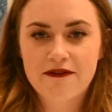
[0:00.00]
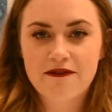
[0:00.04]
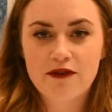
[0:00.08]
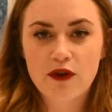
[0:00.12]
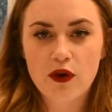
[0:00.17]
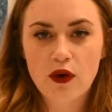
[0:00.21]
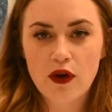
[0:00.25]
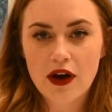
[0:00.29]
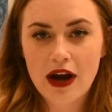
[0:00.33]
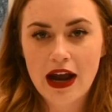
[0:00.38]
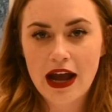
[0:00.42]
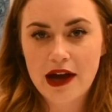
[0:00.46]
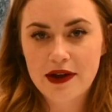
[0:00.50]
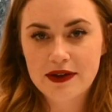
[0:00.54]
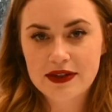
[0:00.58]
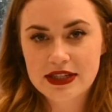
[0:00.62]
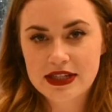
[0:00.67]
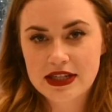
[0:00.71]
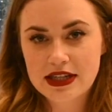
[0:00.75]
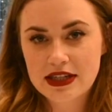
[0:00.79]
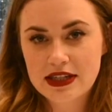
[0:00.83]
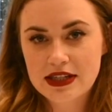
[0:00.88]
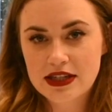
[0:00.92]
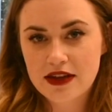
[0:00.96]
4
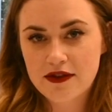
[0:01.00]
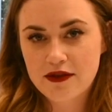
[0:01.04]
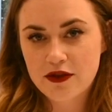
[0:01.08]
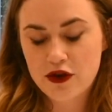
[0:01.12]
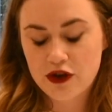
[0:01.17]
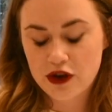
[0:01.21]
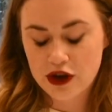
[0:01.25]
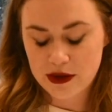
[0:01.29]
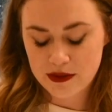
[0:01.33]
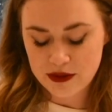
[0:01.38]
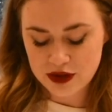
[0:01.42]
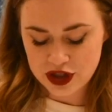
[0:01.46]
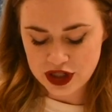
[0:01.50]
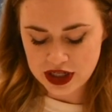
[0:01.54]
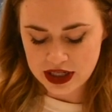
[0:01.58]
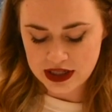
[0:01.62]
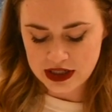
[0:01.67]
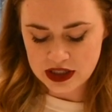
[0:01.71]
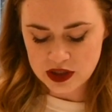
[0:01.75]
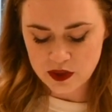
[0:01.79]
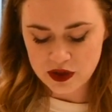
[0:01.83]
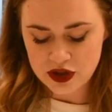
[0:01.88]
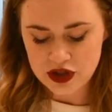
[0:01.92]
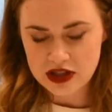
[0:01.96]
ounces of cream
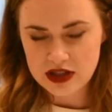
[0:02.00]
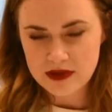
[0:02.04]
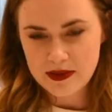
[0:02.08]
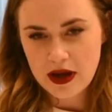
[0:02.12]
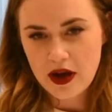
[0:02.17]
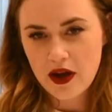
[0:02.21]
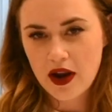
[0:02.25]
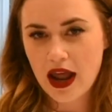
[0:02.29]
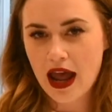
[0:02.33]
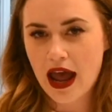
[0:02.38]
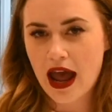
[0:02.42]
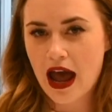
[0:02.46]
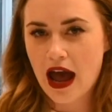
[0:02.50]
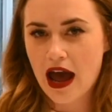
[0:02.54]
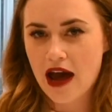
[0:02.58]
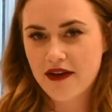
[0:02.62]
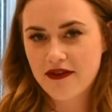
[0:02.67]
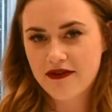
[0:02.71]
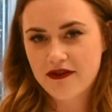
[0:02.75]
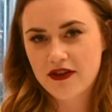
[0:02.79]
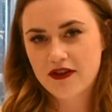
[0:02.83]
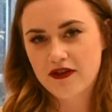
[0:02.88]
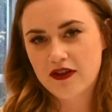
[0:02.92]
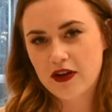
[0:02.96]
cheese, which is about
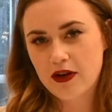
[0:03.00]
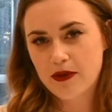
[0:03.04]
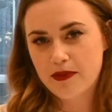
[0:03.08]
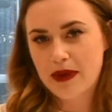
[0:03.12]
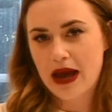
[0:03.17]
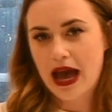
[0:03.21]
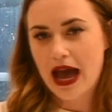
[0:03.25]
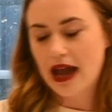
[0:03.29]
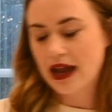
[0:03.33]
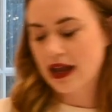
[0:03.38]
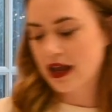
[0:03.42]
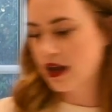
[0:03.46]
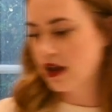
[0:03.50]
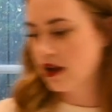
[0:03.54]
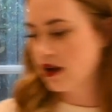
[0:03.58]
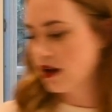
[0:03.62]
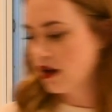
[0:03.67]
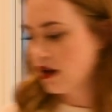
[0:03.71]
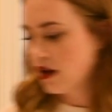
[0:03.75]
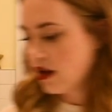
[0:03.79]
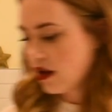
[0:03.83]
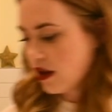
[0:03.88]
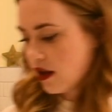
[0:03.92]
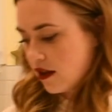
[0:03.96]
half of a packet
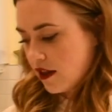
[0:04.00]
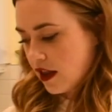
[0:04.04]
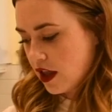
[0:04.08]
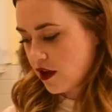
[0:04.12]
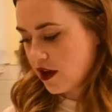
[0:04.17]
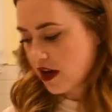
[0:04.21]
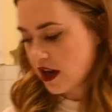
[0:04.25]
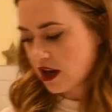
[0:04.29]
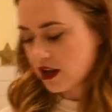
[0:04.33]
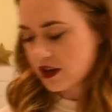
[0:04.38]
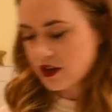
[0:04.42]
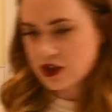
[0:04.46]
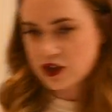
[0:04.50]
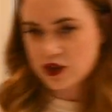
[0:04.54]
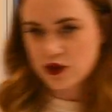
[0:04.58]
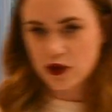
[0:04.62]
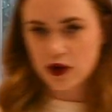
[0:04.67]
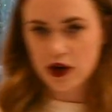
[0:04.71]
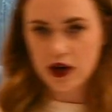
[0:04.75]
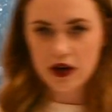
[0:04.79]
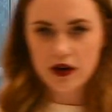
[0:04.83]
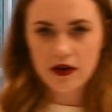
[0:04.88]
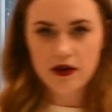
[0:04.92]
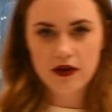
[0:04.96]
that you get at the
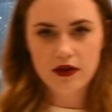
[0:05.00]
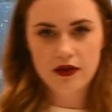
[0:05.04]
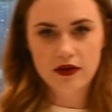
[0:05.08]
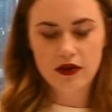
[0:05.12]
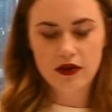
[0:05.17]
store.